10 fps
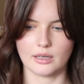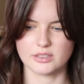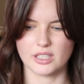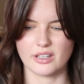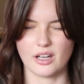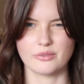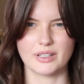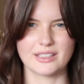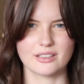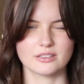so that
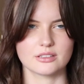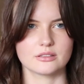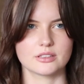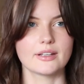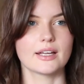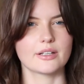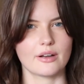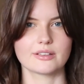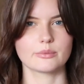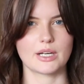hopefully I don't
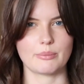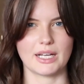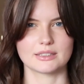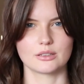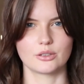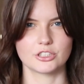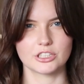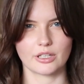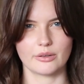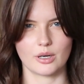have as many pattern
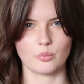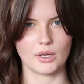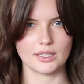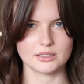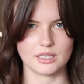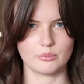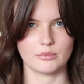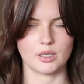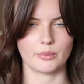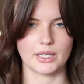launches going on whilst
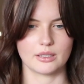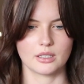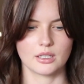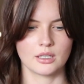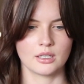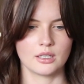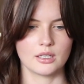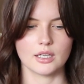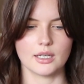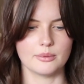I'm away.
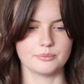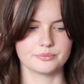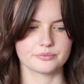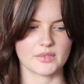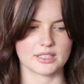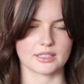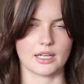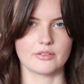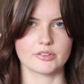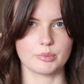That's
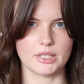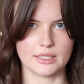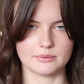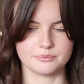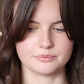kind of the plan.